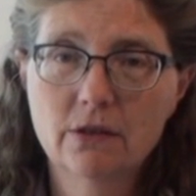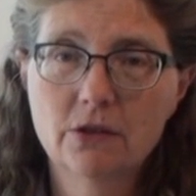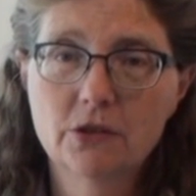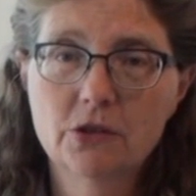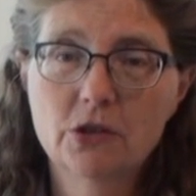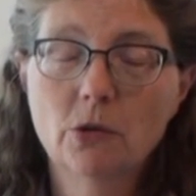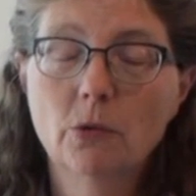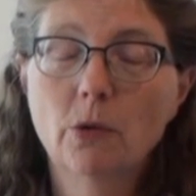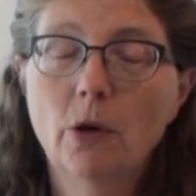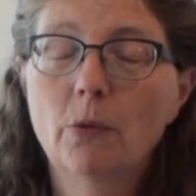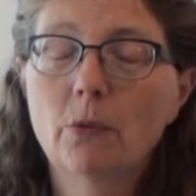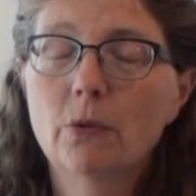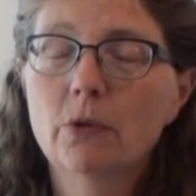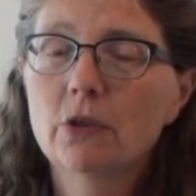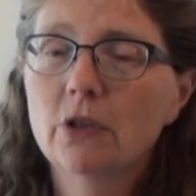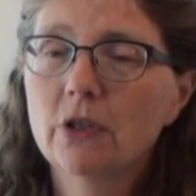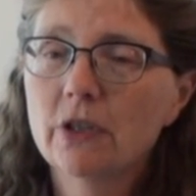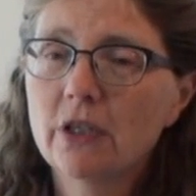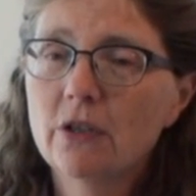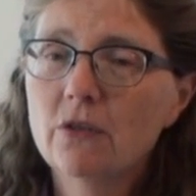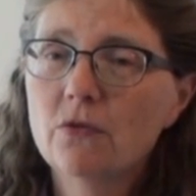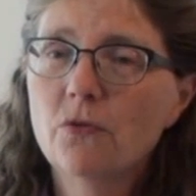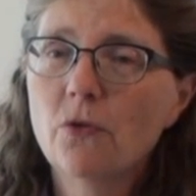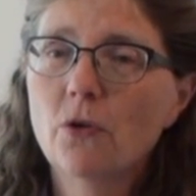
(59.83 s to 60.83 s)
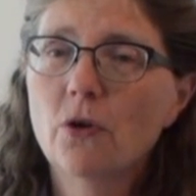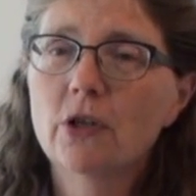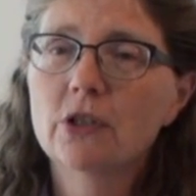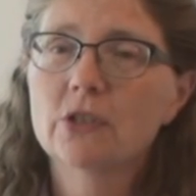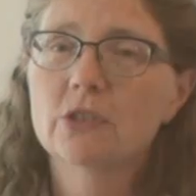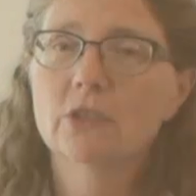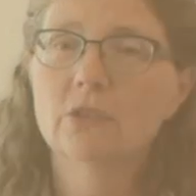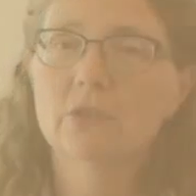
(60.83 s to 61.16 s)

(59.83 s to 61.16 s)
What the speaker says: So what we're looking for is